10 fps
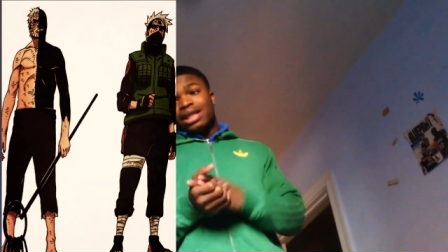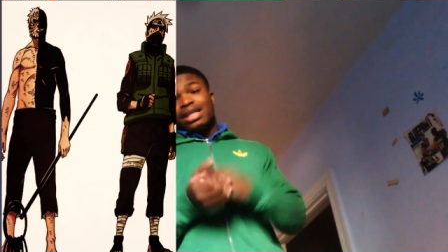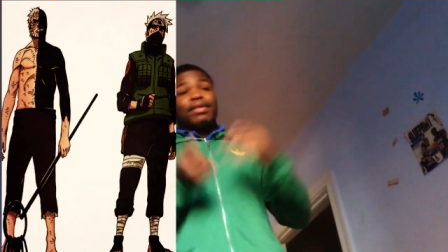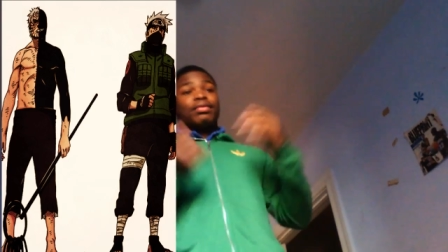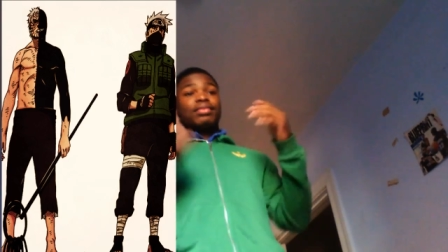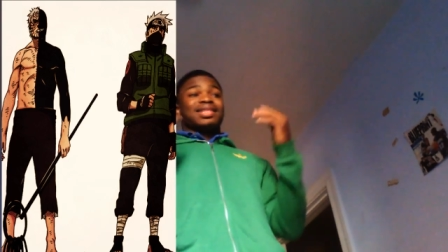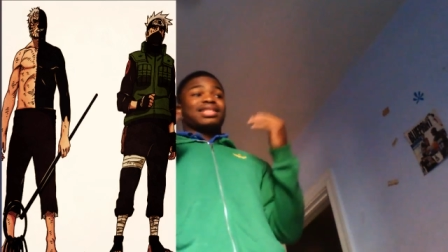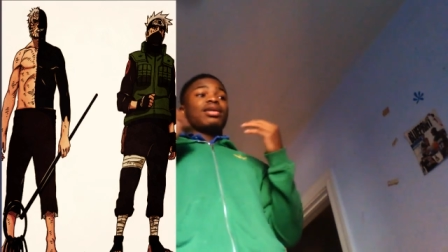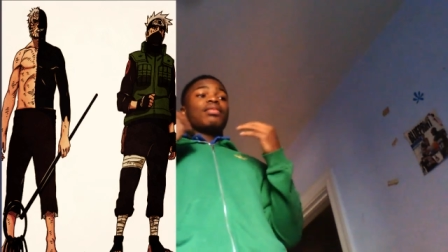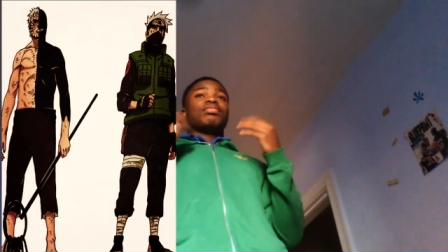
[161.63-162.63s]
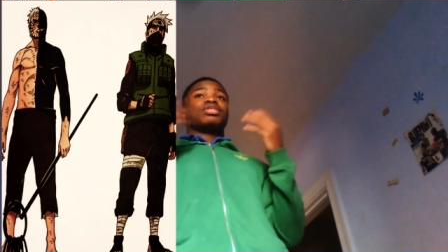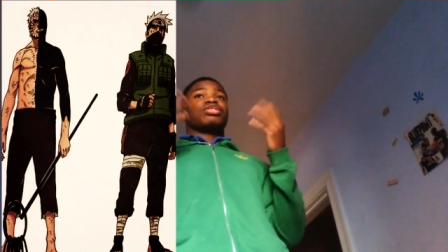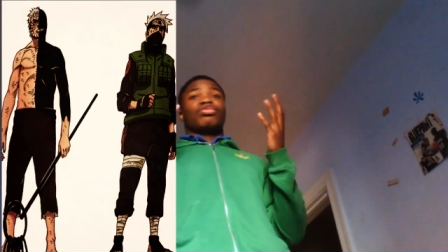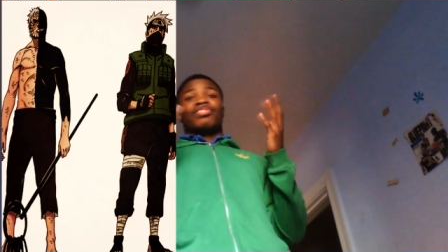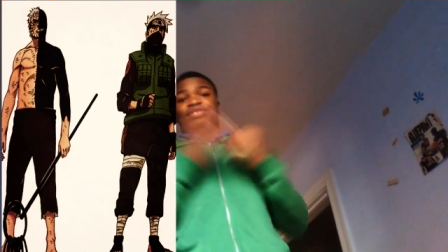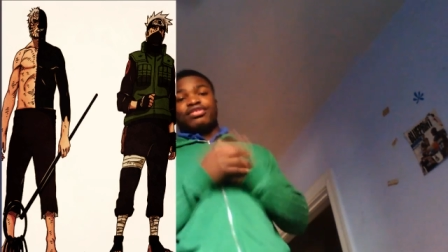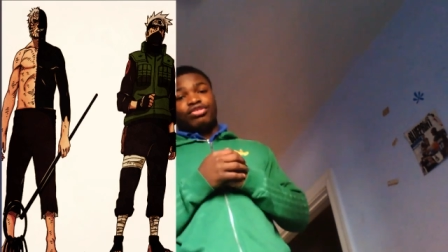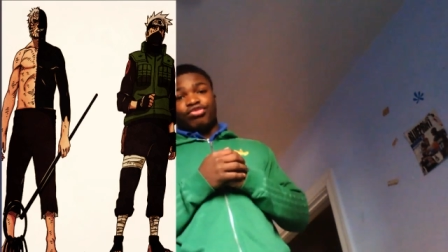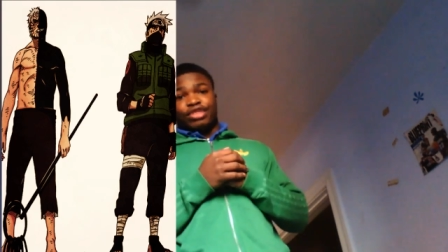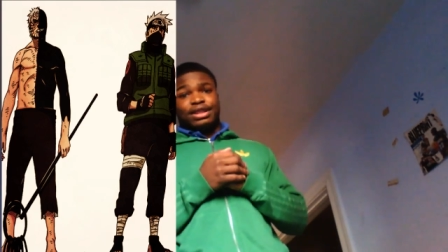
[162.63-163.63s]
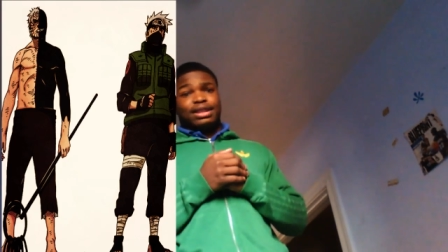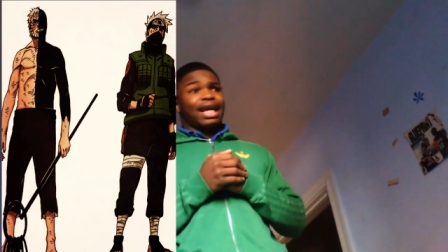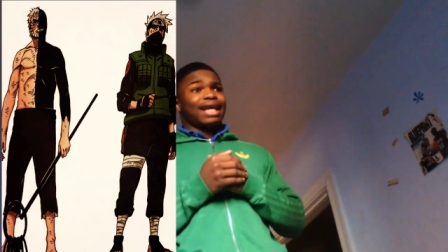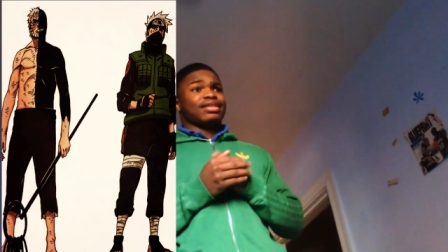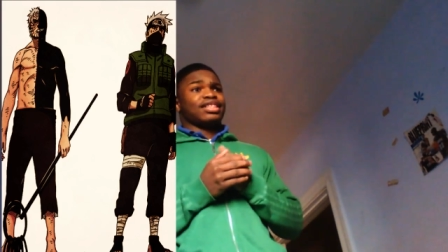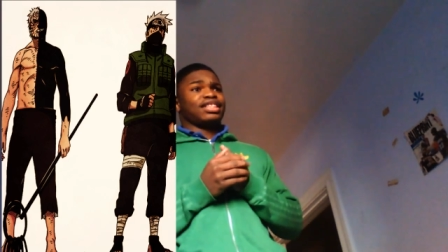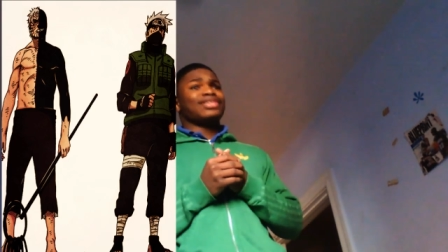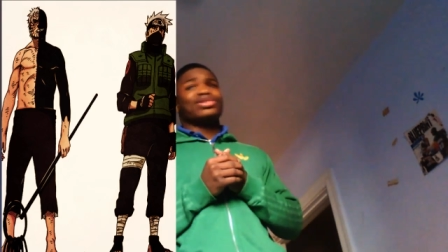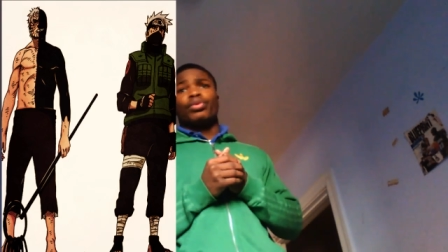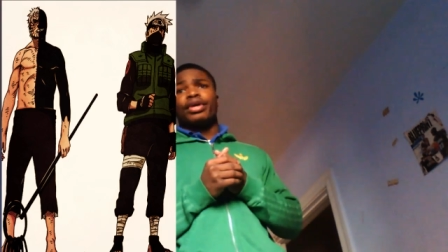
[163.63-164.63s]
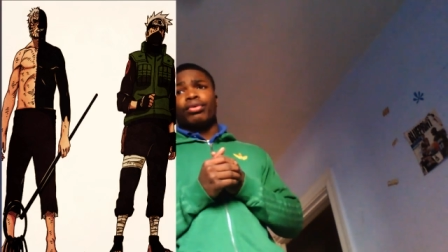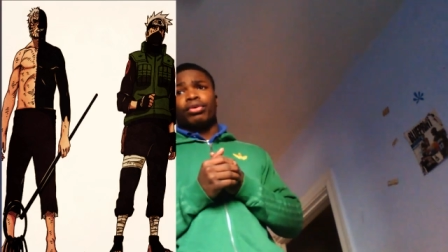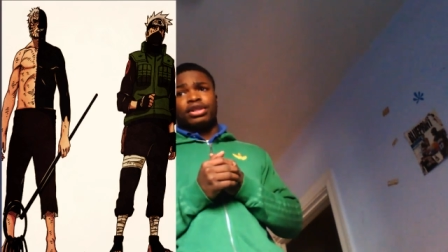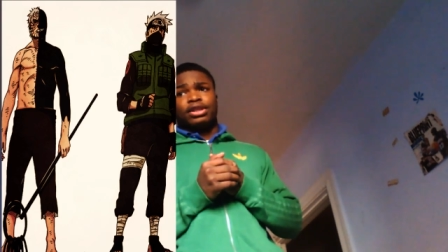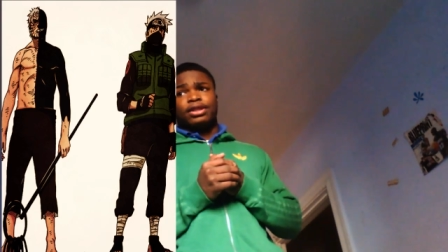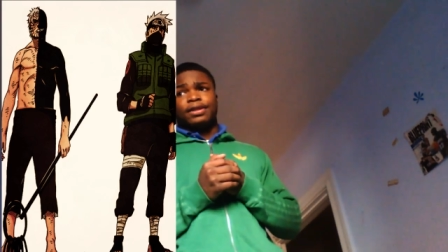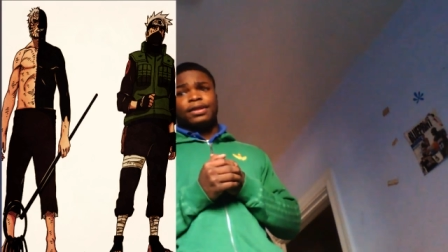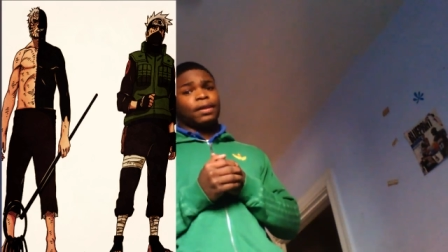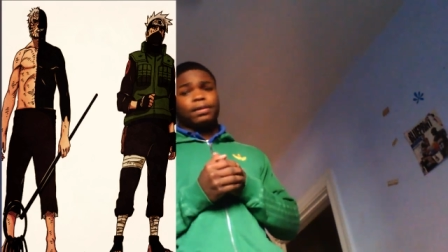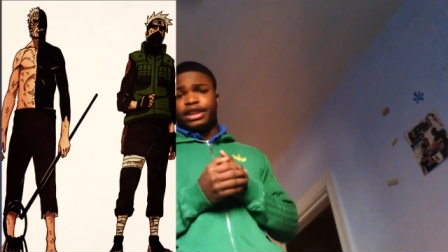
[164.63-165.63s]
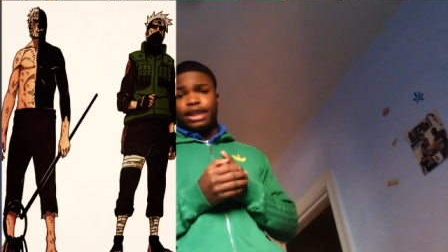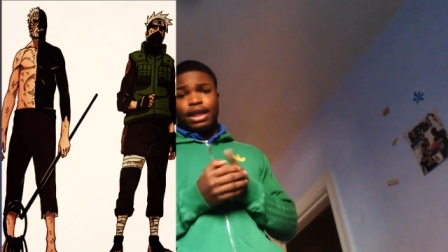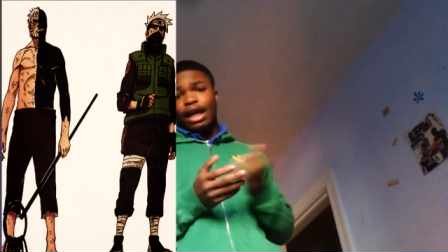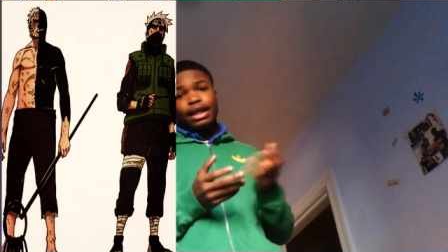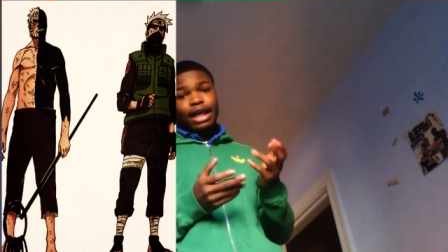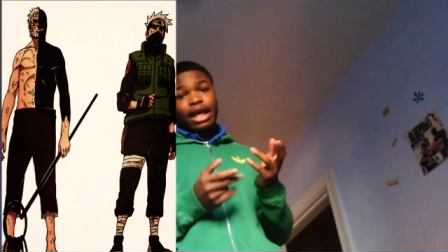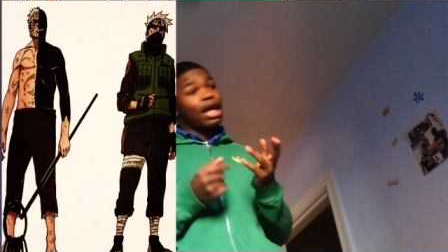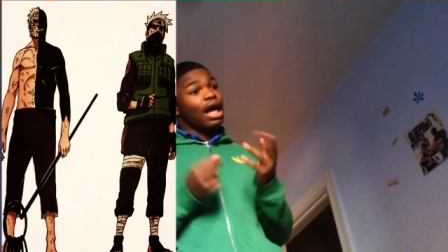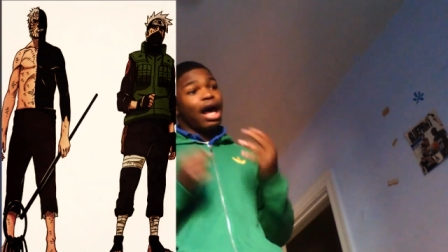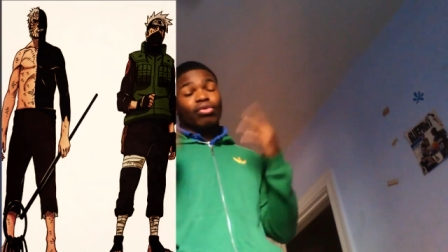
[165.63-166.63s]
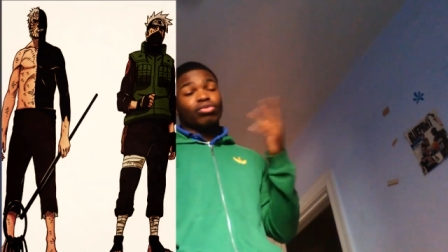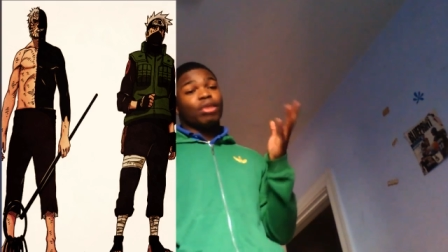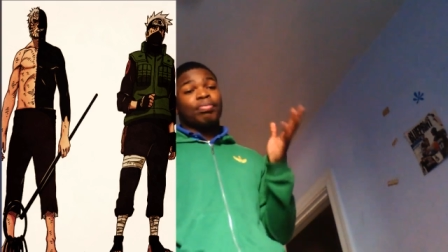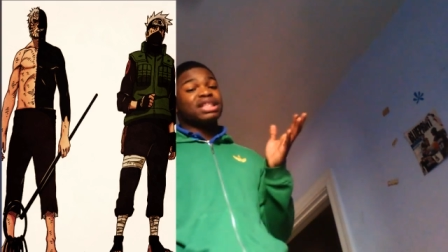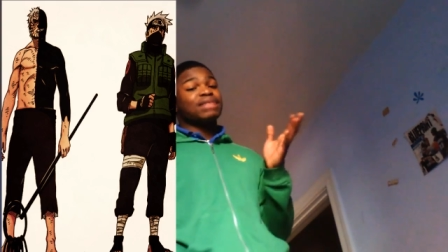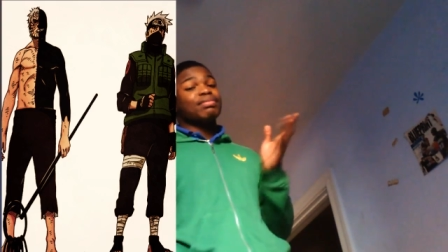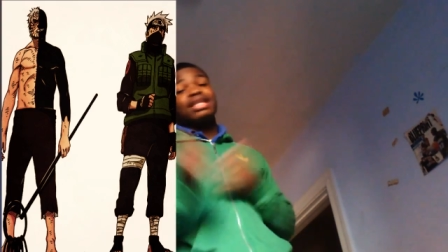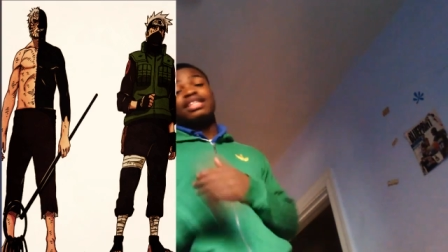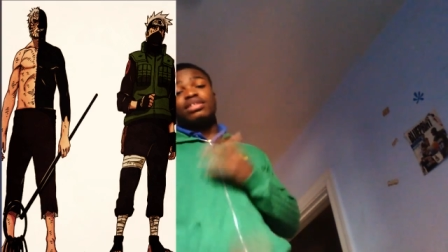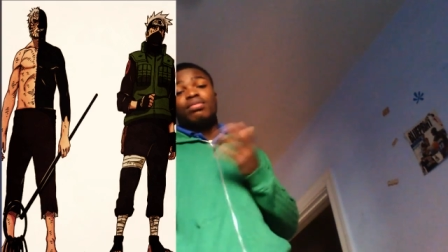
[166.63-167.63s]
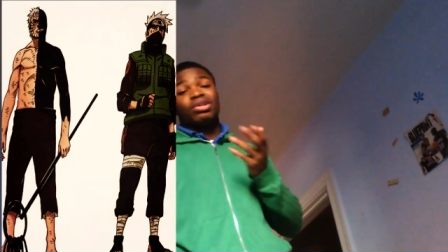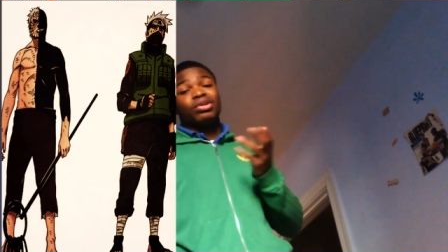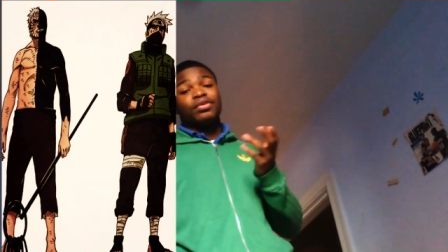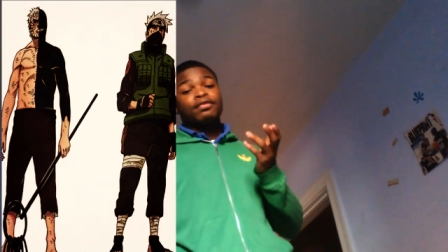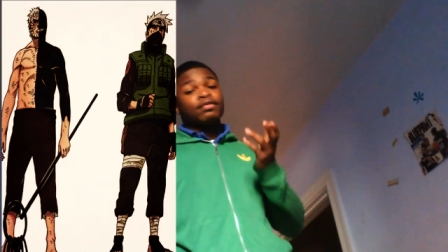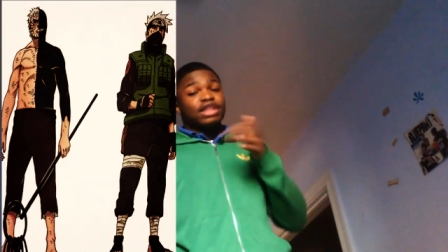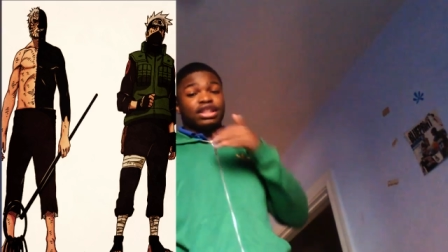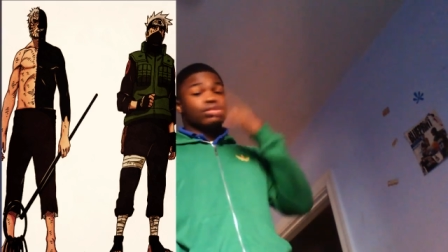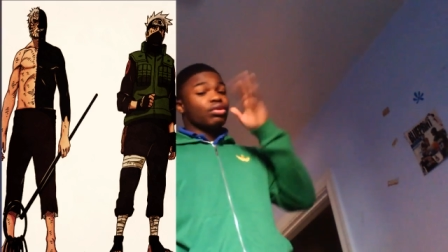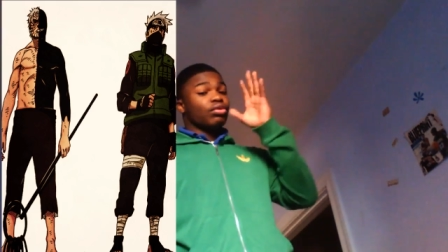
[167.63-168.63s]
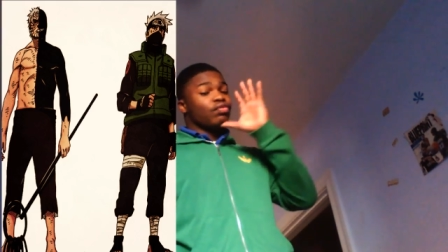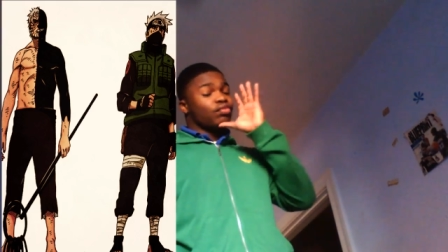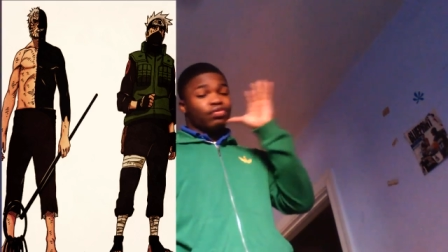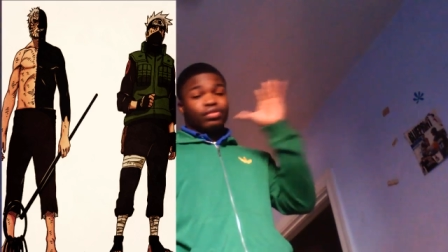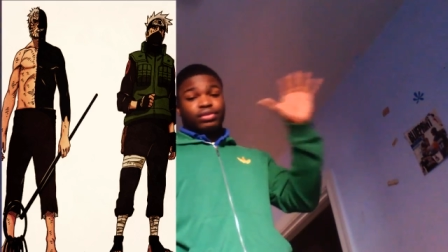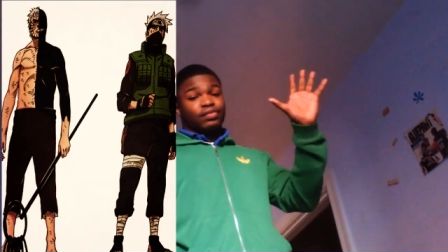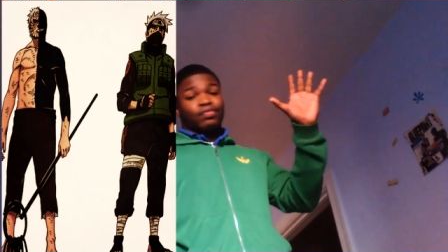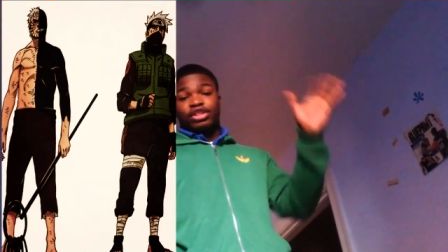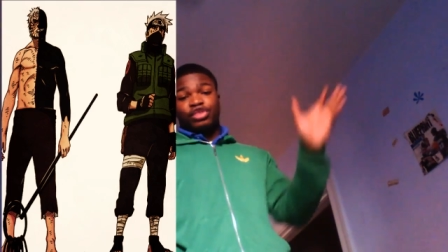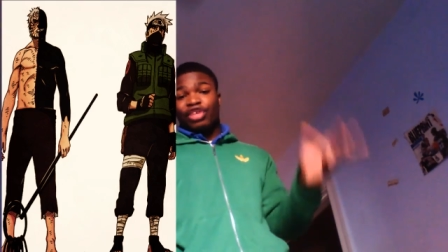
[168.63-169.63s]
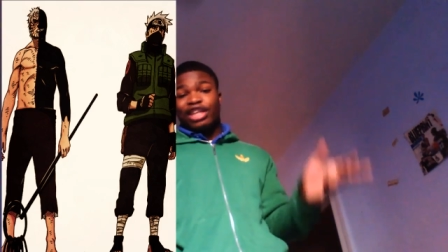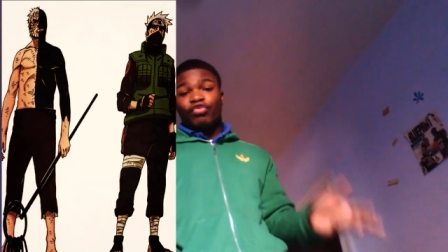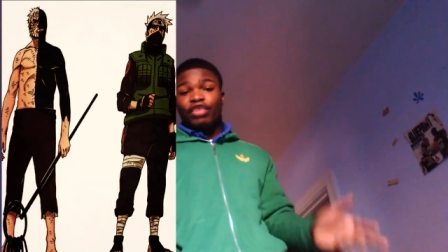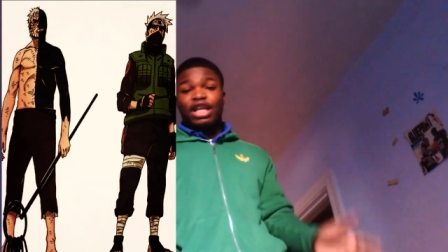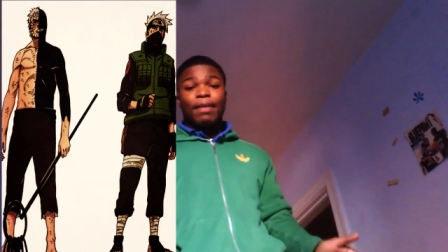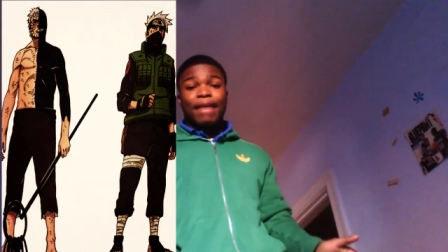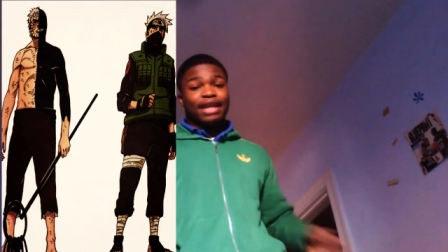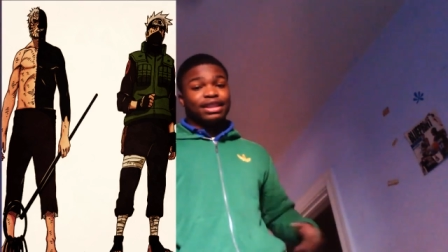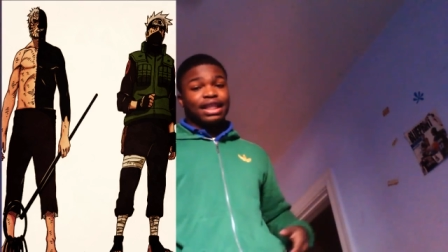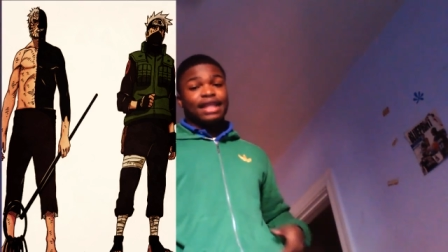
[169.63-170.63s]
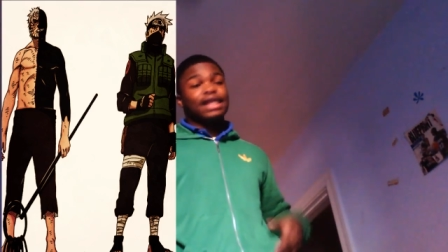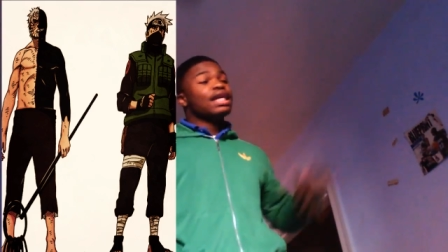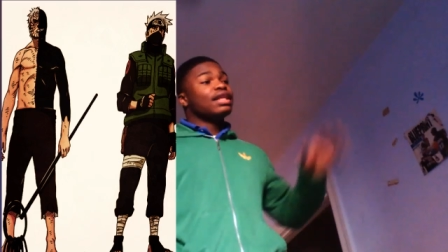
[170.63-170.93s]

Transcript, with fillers: Now, with some certain reason, like C-Suite or some shit like that, I don't know. Beats me, Kishimoto is known for, for just writing random ass shit.